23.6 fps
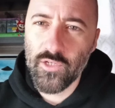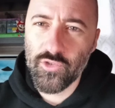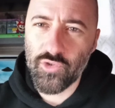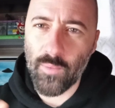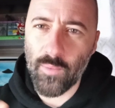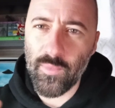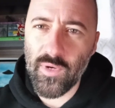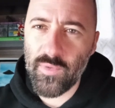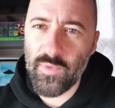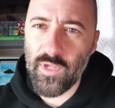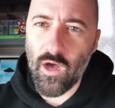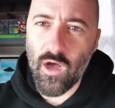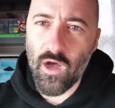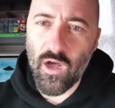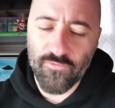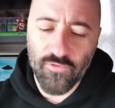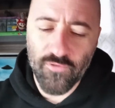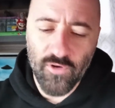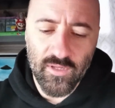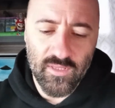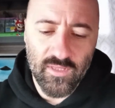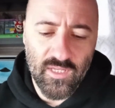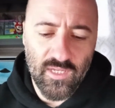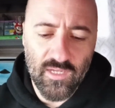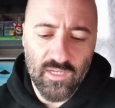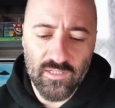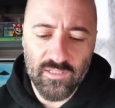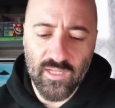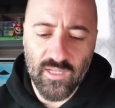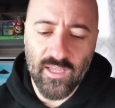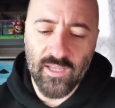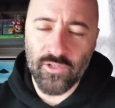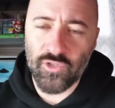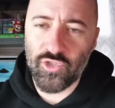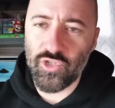So I'm going to be offering
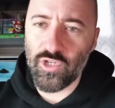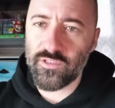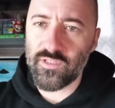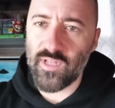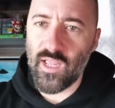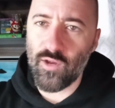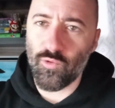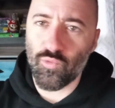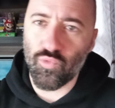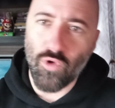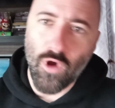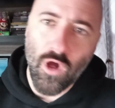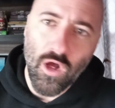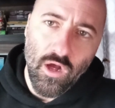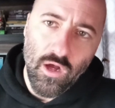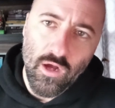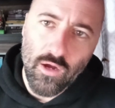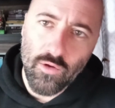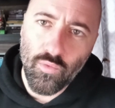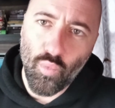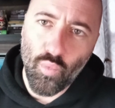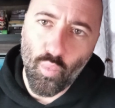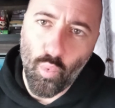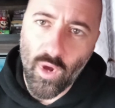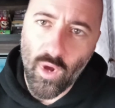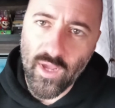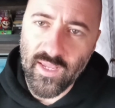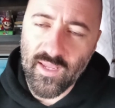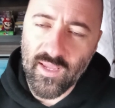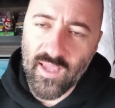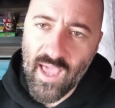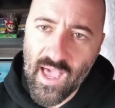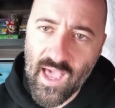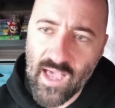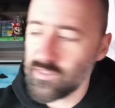these in just a raw
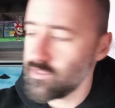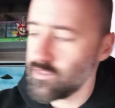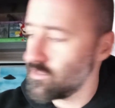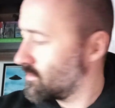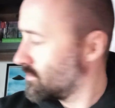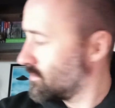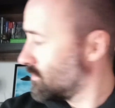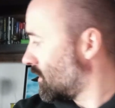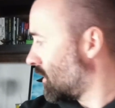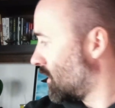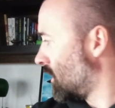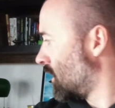white cast.